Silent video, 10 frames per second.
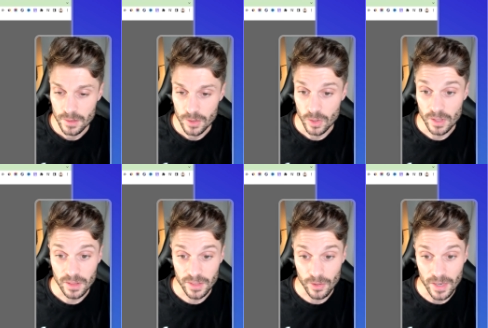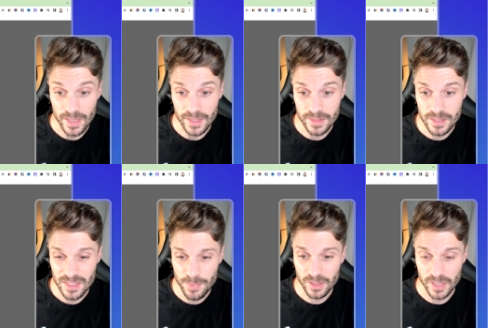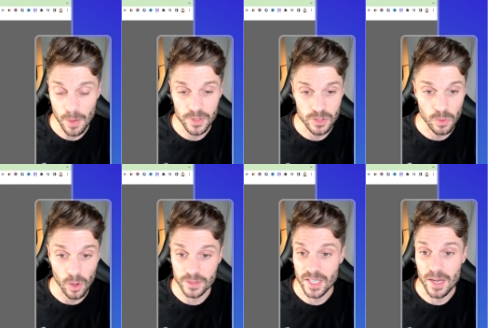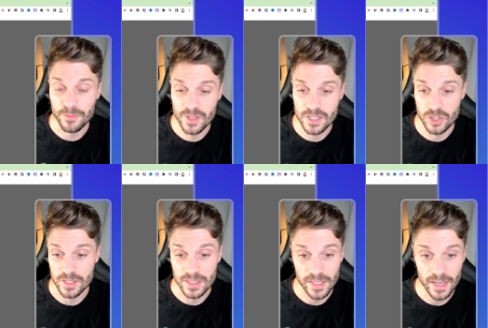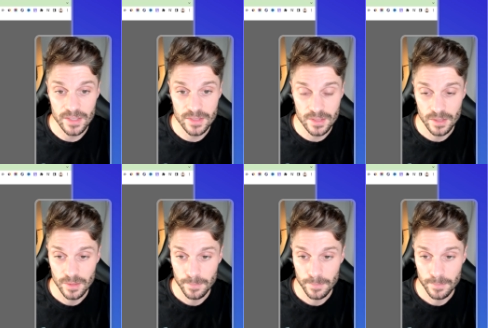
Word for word: You can clear it. Typically, I would do all time for this just in case.